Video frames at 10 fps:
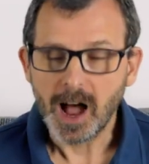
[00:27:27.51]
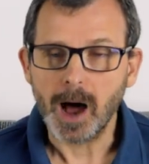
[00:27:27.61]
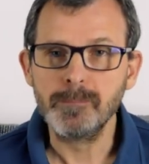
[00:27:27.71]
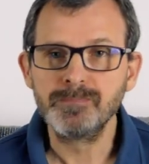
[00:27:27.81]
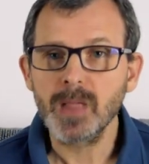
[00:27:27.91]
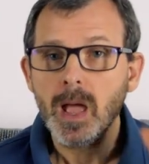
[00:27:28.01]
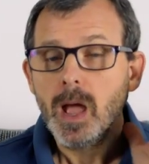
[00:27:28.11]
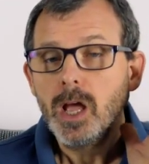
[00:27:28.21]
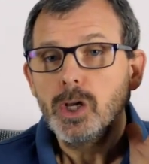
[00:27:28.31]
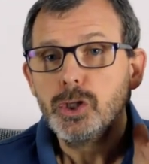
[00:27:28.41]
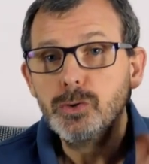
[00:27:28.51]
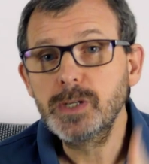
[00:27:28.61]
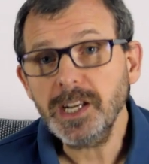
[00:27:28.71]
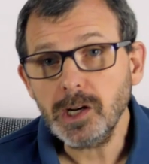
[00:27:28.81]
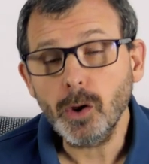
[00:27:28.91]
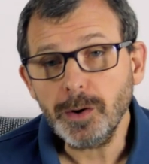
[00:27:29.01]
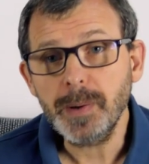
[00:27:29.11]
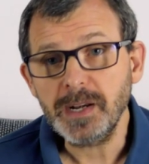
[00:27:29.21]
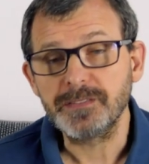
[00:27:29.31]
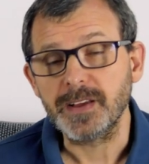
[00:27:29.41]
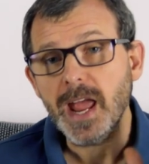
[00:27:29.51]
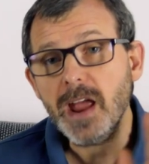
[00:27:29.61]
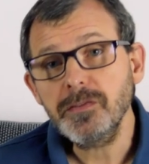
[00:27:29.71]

Um, you get a lot of benefit.